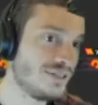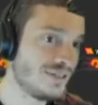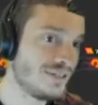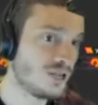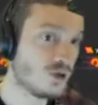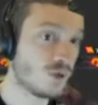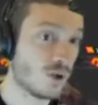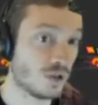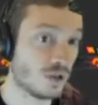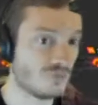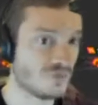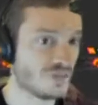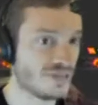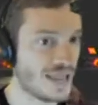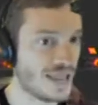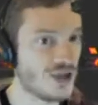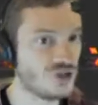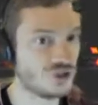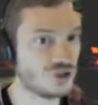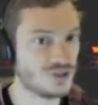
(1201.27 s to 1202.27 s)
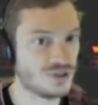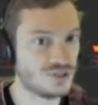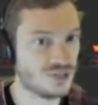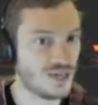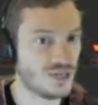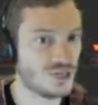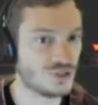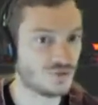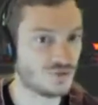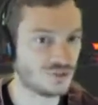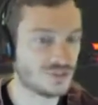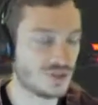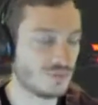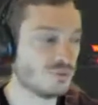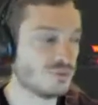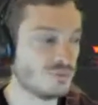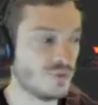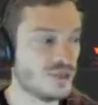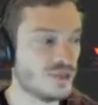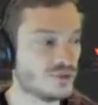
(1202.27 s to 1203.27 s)
qualification stage for
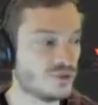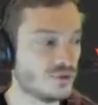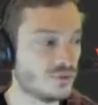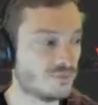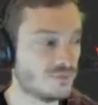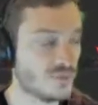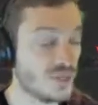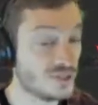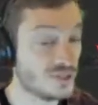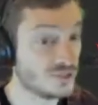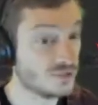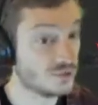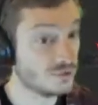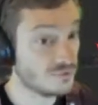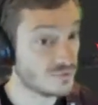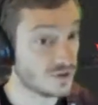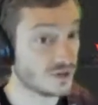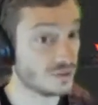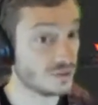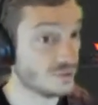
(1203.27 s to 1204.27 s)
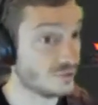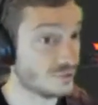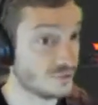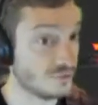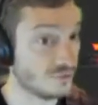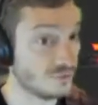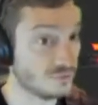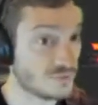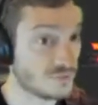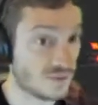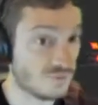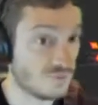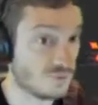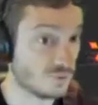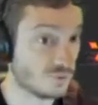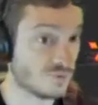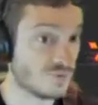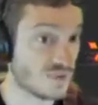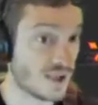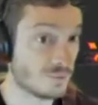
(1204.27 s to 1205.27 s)
supplemental. It's still fairly new.
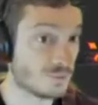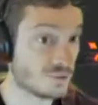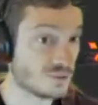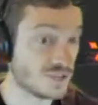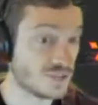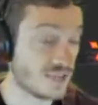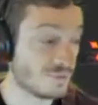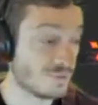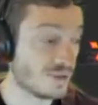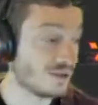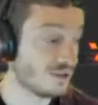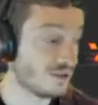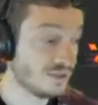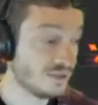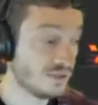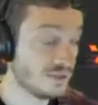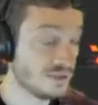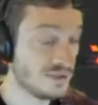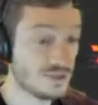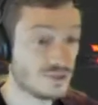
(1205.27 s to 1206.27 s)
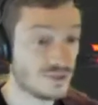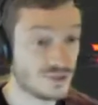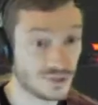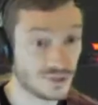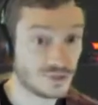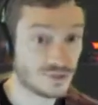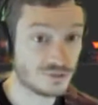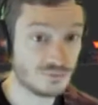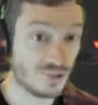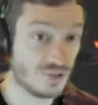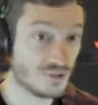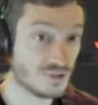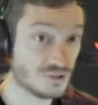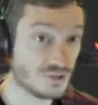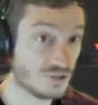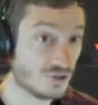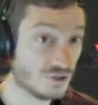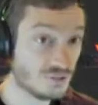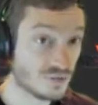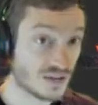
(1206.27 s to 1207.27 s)
NVMe Fabrics came out 6 months
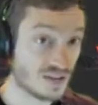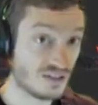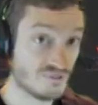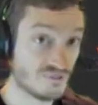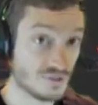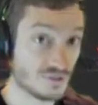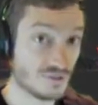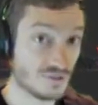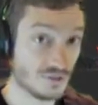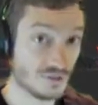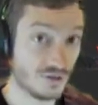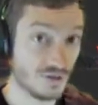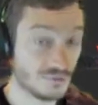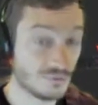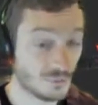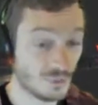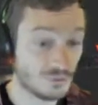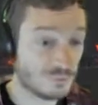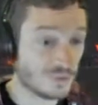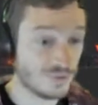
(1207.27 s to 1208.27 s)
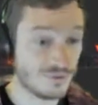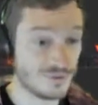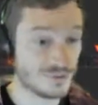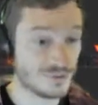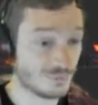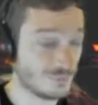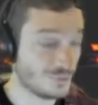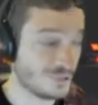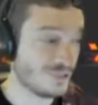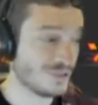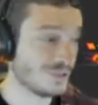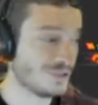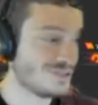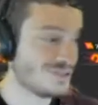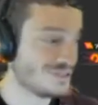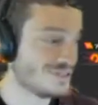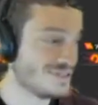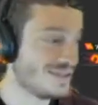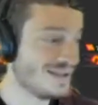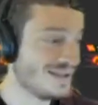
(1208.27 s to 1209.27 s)
ago, 5 months ago. What month is it? What year
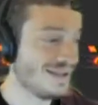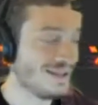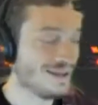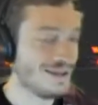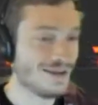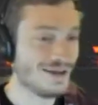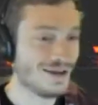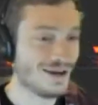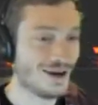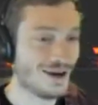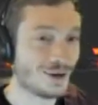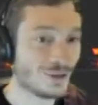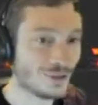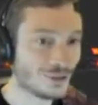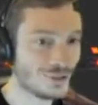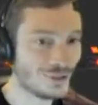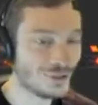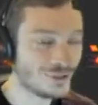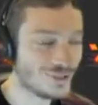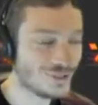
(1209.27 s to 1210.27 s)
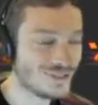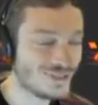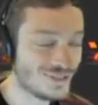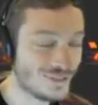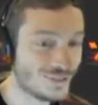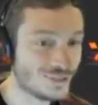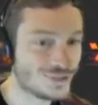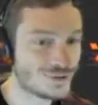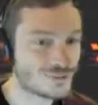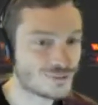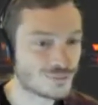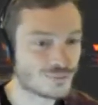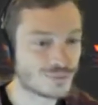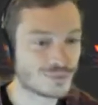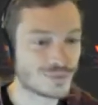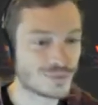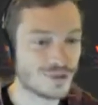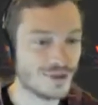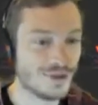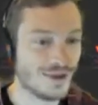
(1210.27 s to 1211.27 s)
is it? Earlier this year.
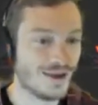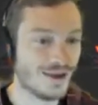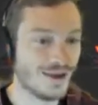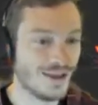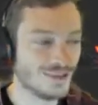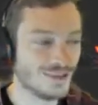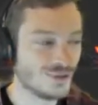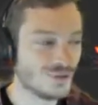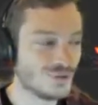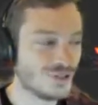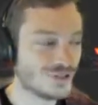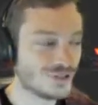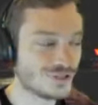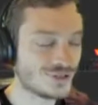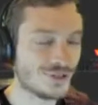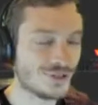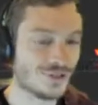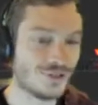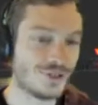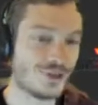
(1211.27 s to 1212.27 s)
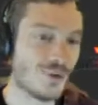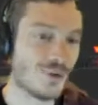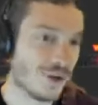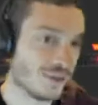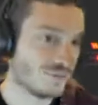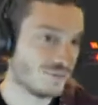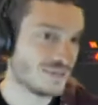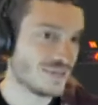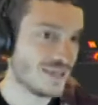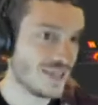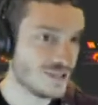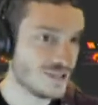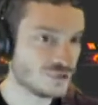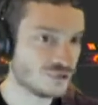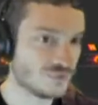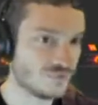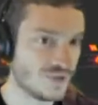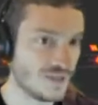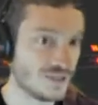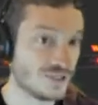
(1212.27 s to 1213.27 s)
And so this is still in the
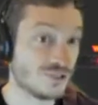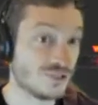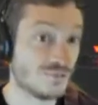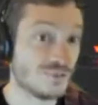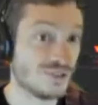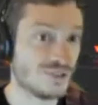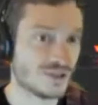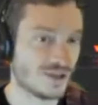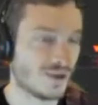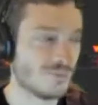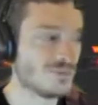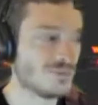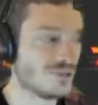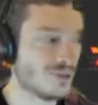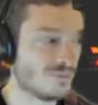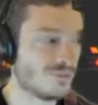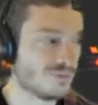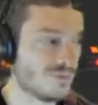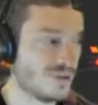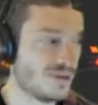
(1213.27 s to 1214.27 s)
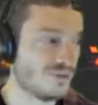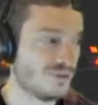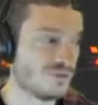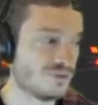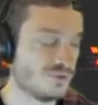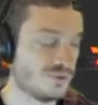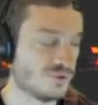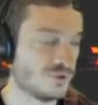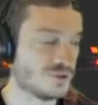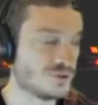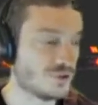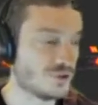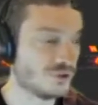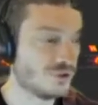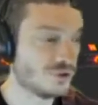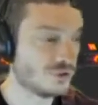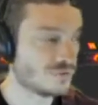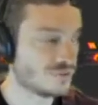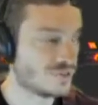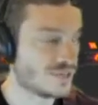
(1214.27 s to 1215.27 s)
qualification phase to become supplemental storage. So
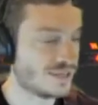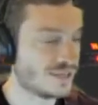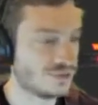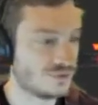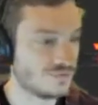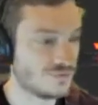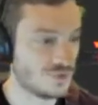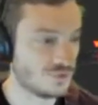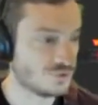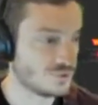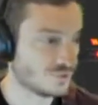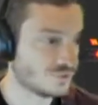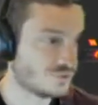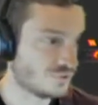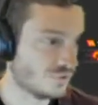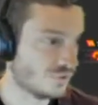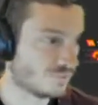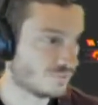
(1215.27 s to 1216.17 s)
look for that in the future too.